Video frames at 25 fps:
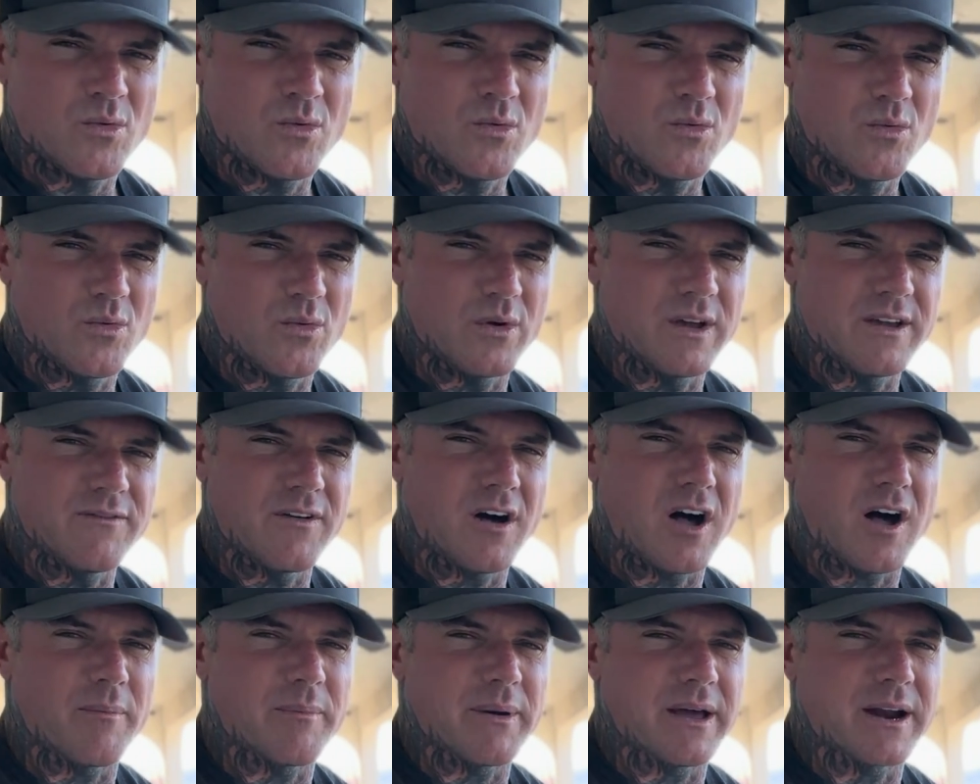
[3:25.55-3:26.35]
We've
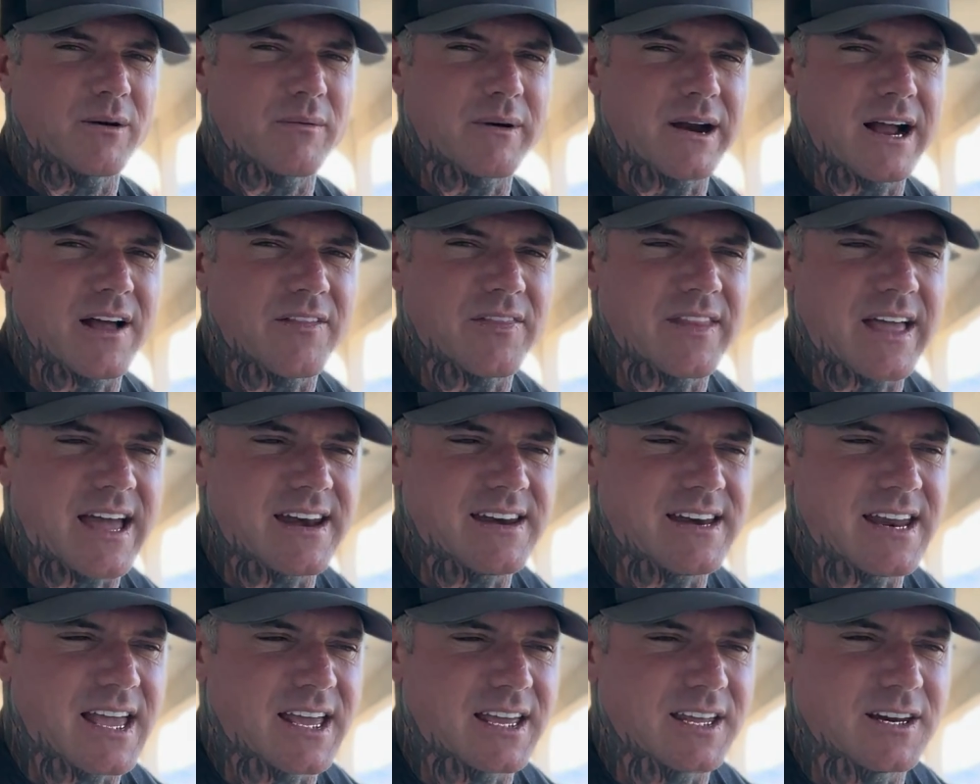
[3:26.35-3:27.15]
all been around that
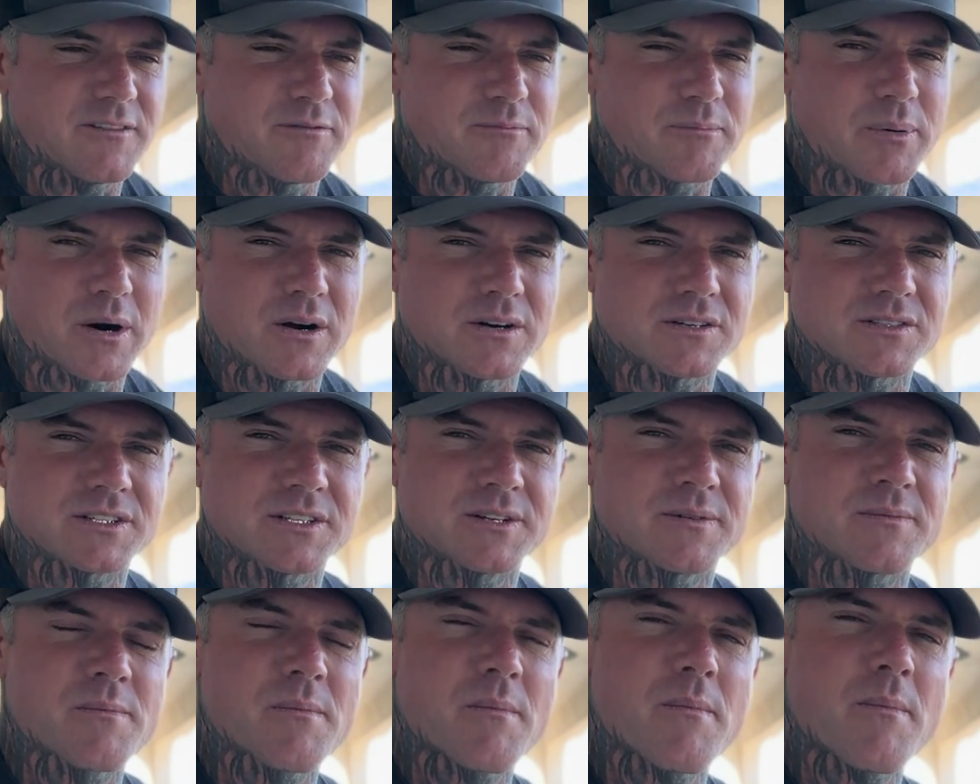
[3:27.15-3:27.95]
negative
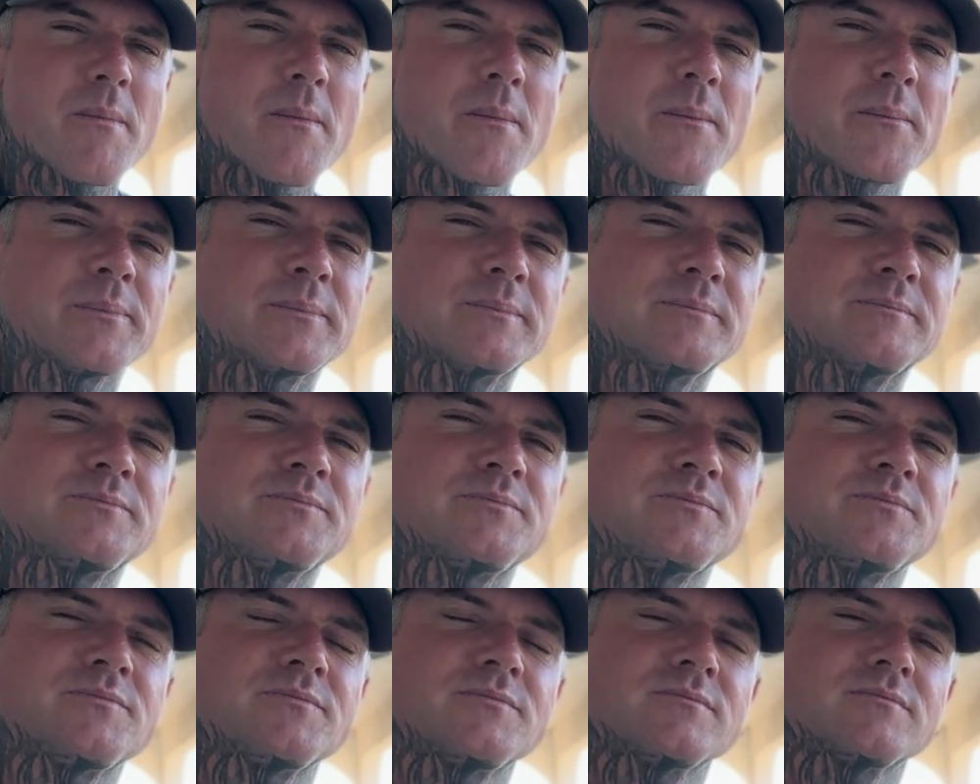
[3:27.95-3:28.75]
person.
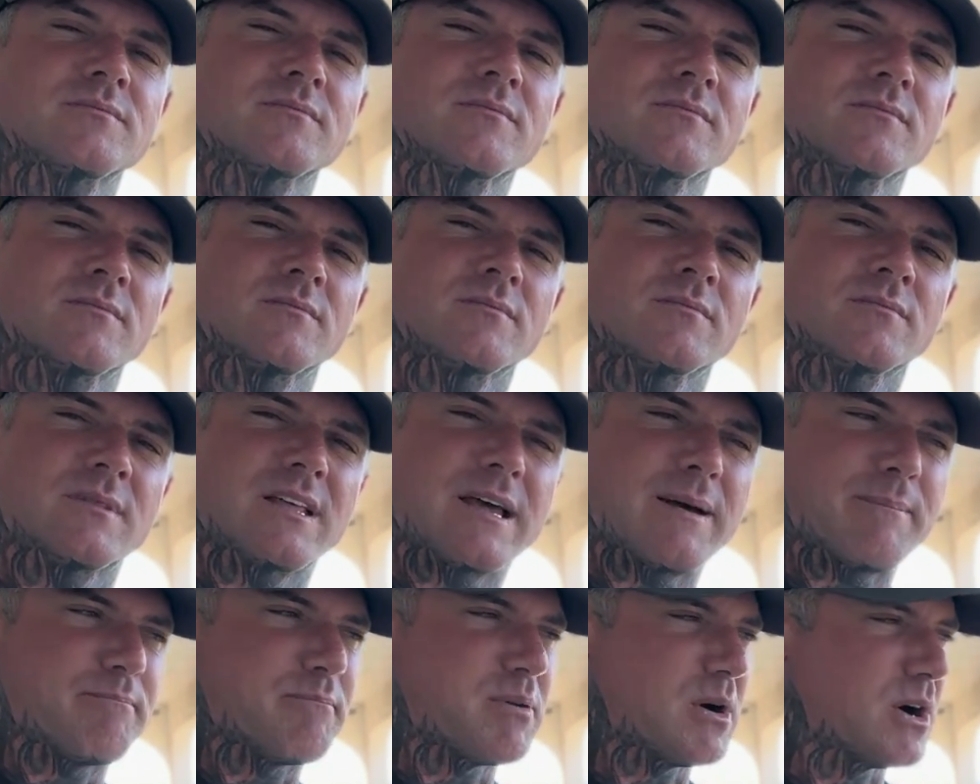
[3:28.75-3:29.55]

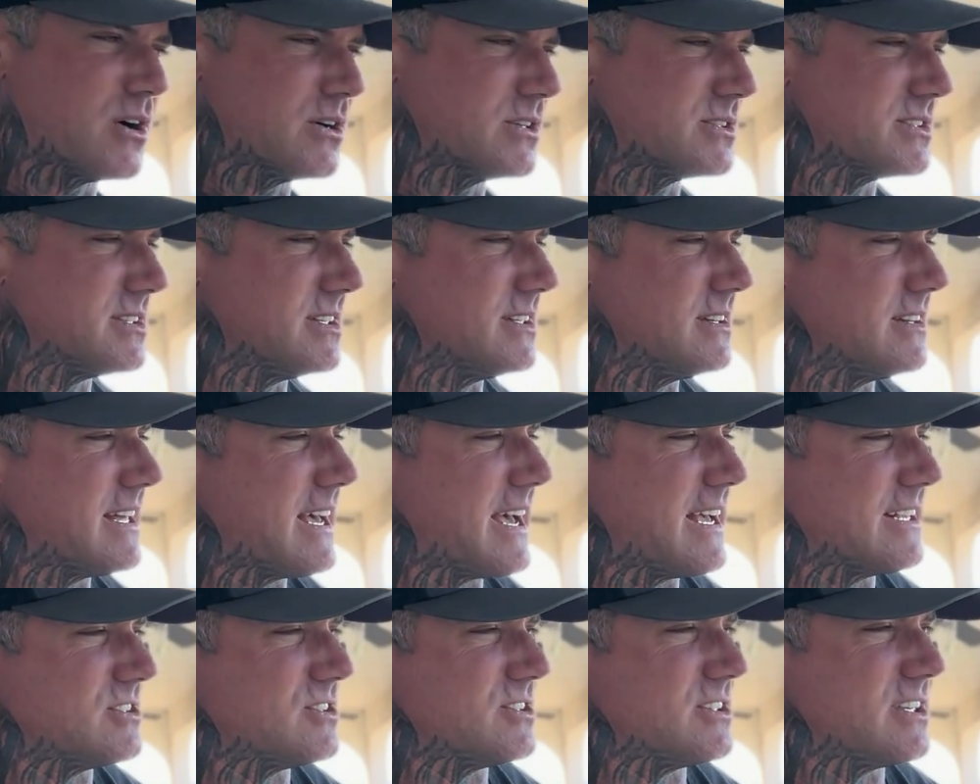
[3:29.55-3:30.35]
That person
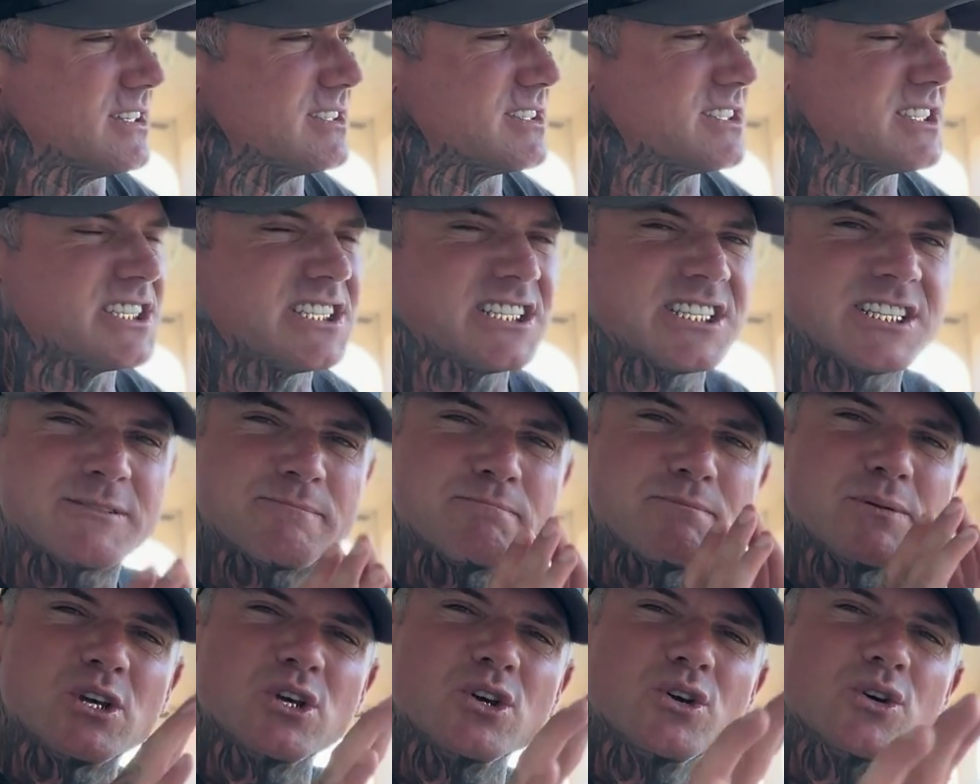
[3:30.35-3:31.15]
that just
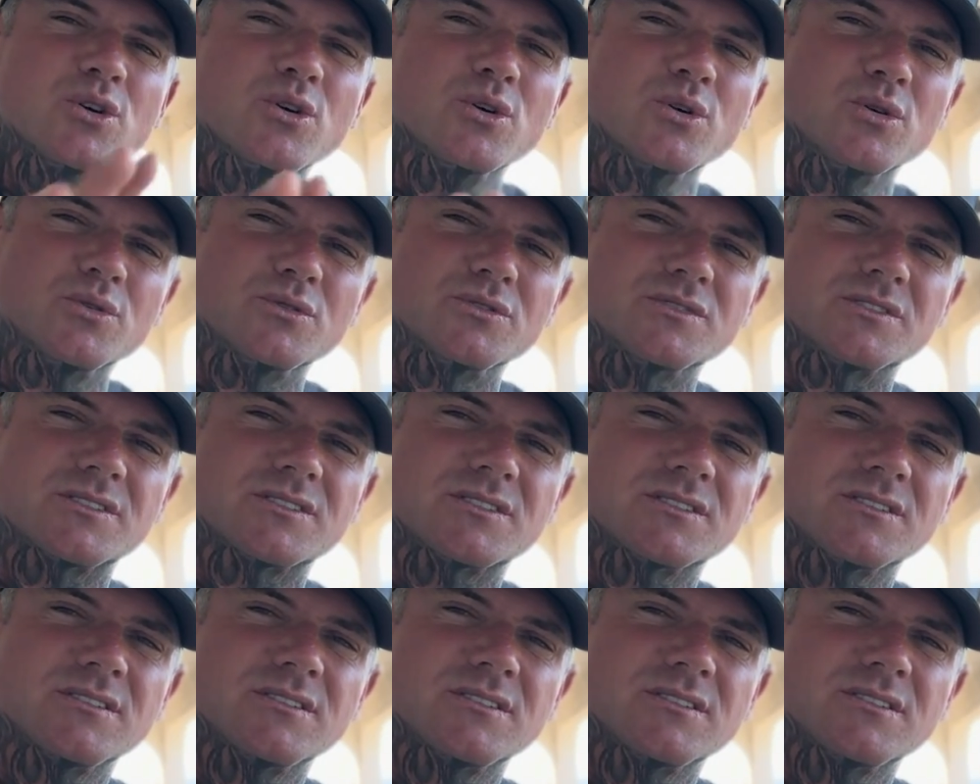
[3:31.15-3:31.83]
spews